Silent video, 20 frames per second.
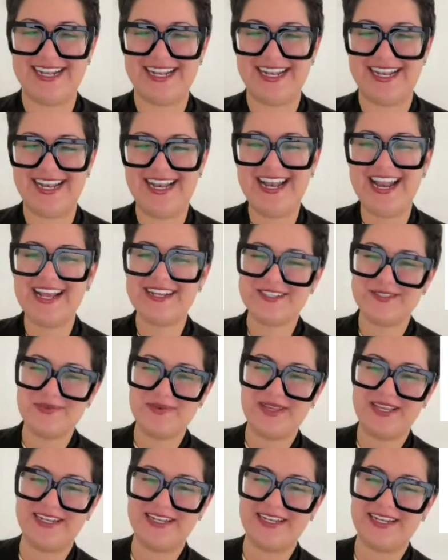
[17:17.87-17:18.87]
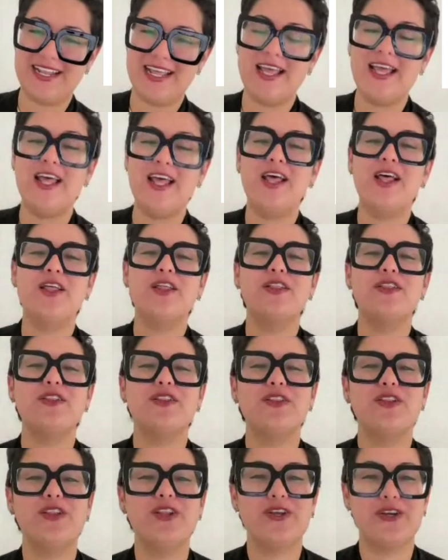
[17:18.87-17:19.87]
Next one,
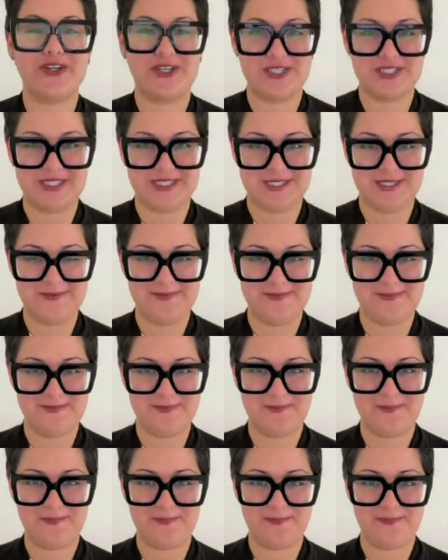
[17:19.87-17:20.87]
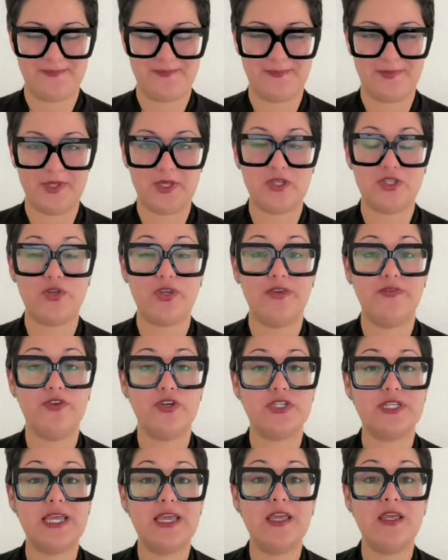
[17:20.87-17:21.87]
looked. So if you're
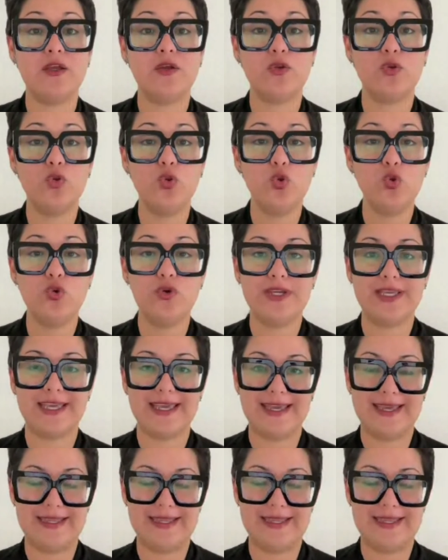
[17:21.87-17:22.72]
saying looked,